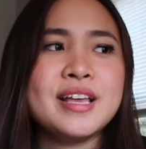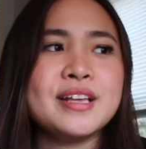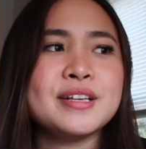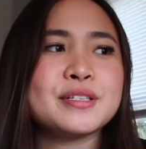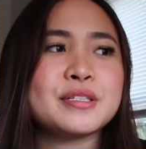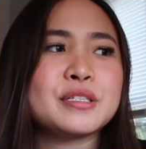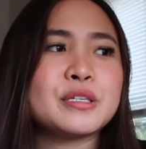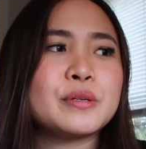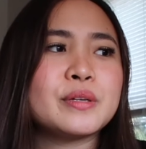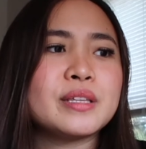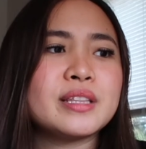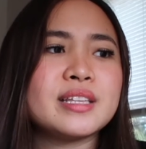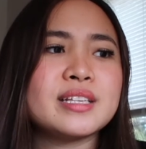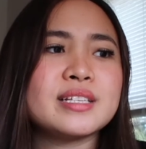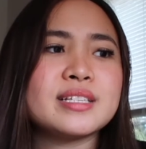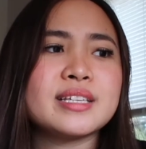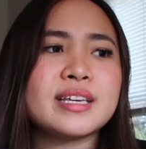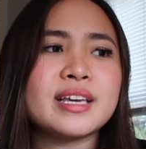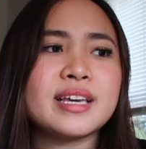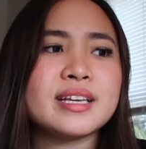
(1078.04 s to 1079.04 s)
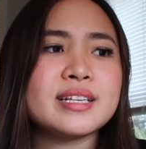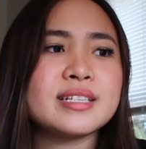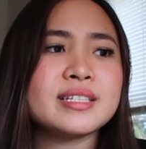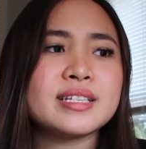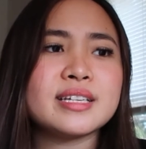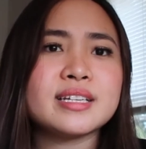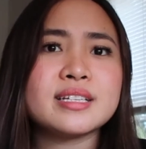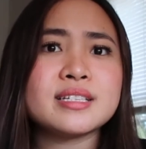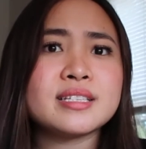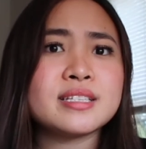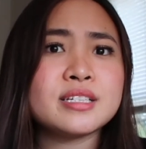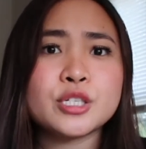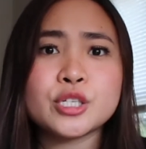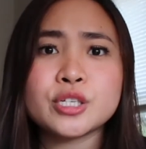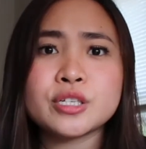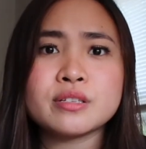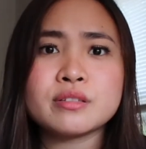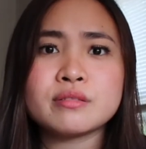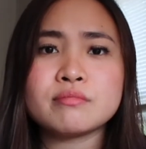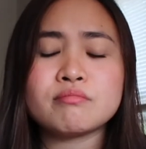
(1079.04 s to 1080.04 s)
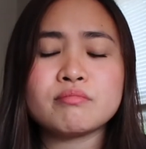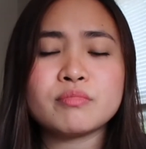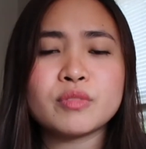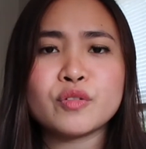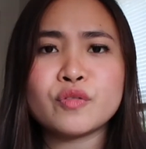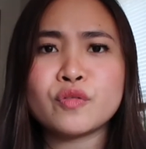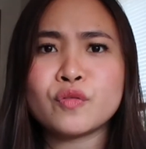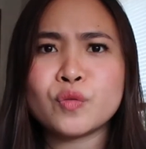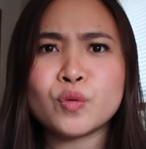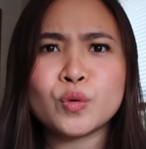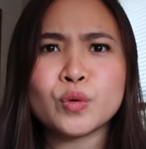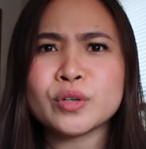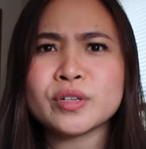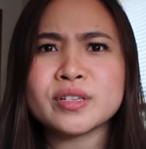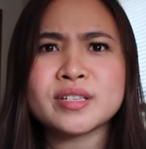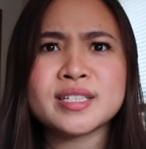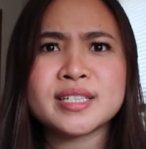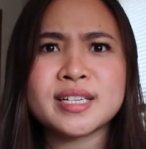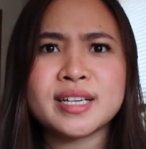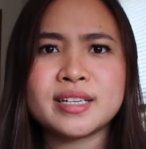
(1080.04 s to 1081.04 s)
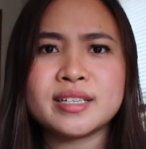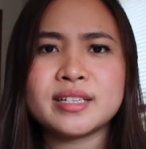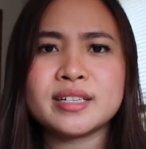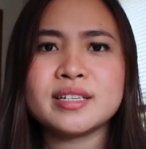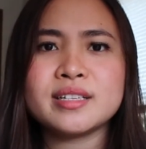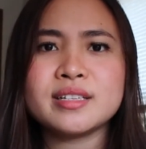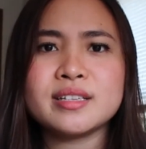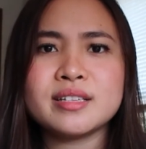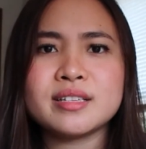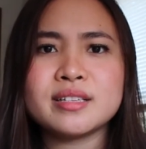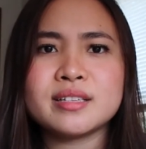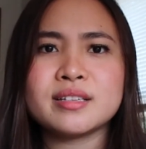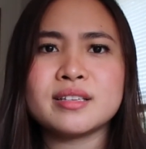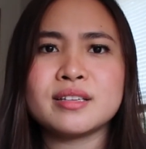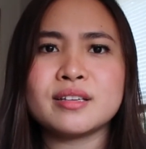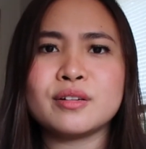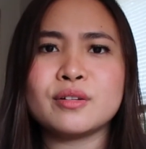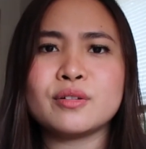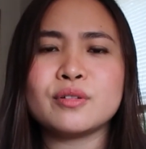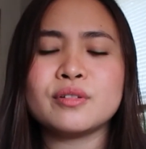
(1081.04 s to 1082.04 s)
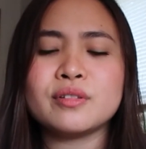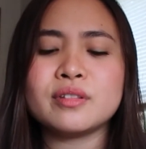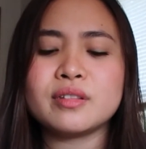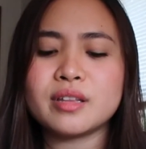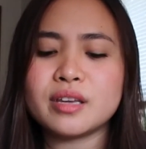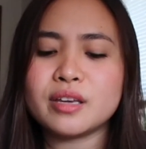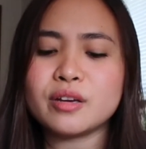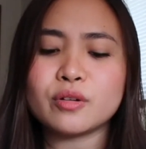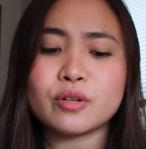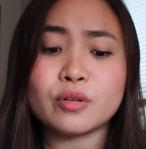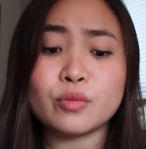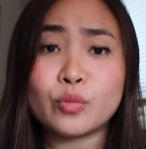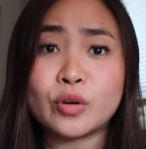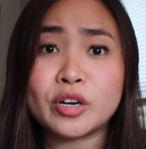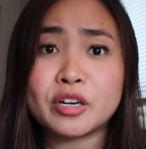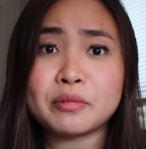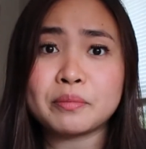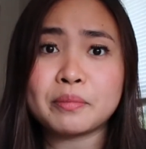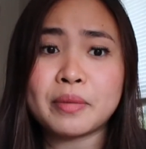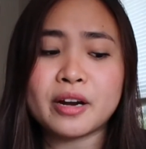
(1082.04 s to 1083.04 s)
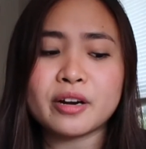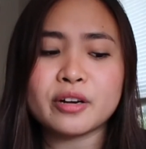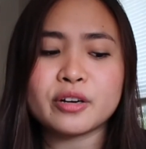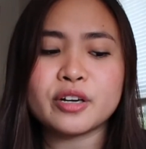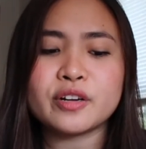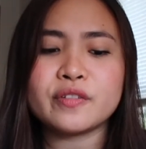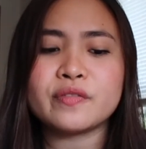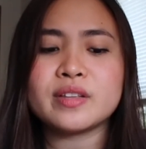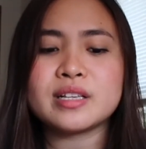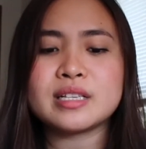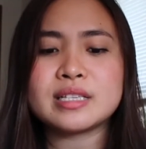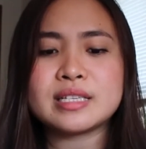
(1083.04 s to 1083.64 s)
So in this case, it's just a 4-sentence, thing, or 1 paragraph that